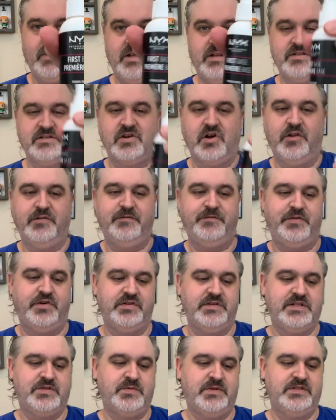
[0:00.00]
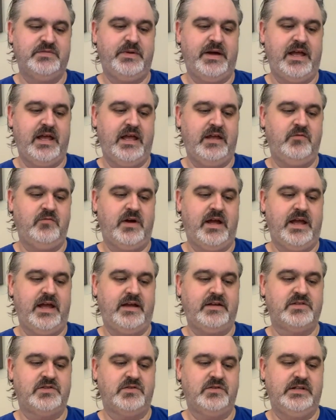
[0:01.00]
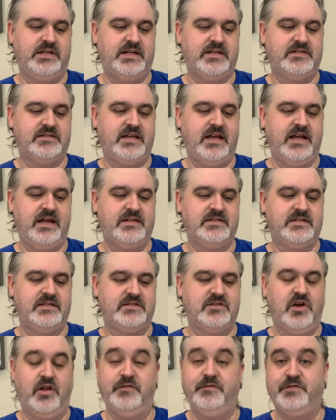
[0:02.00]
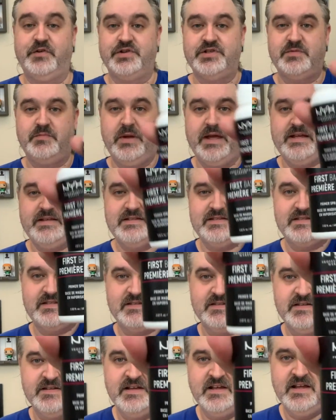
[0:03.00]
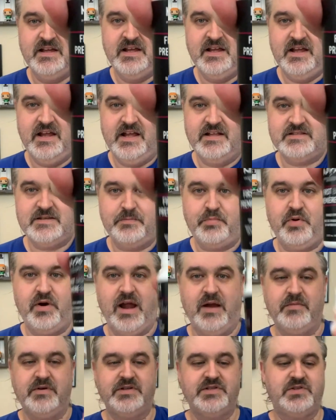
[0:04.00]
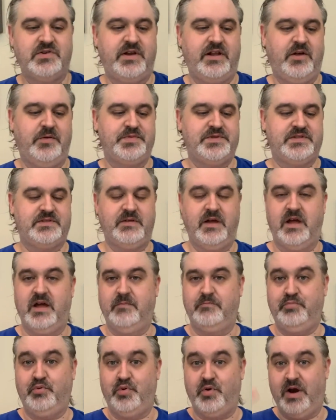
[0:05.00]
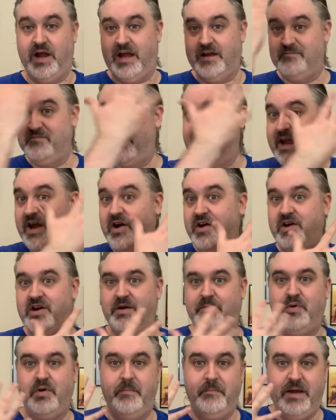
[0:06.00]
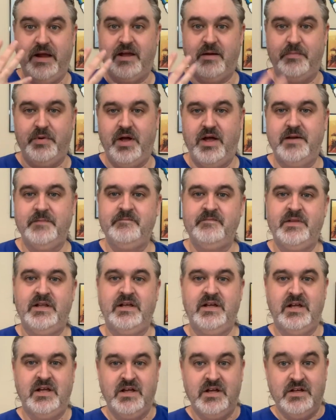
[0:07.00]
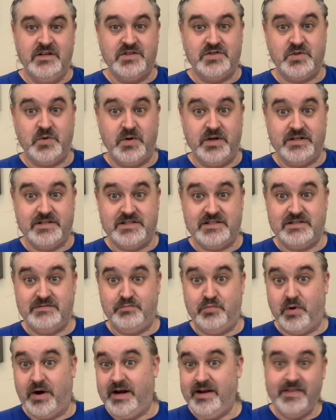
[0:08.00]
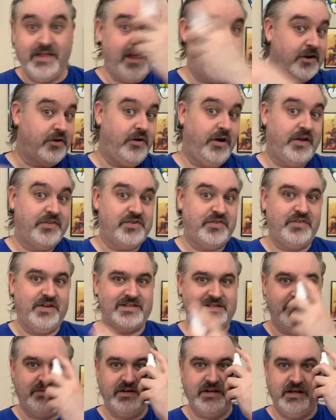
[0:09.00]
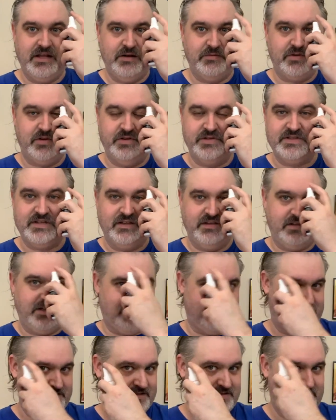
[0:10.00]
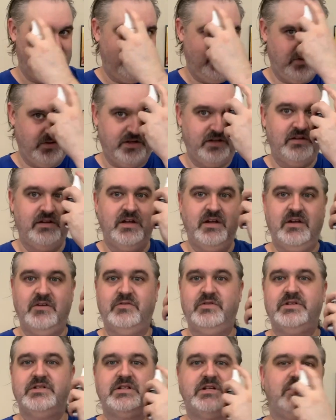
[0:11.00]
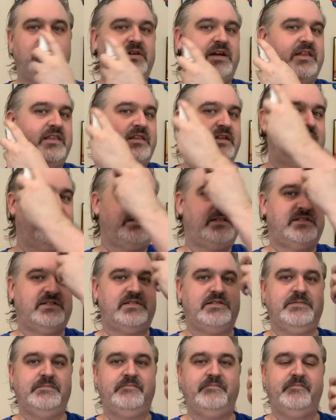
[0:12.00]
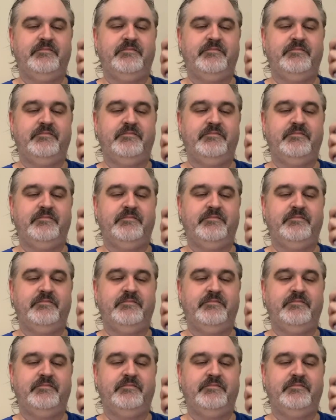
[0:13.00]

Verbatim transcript: It's called, first, this one's by N Y X or NYX, I guess. It's called First Base. It's a primer, so it helps uh, prime the area you're gonna put makeup on. So we're gonna spray that across our face. I'm not gonna get up close like this and do it. We're just gonna go like this.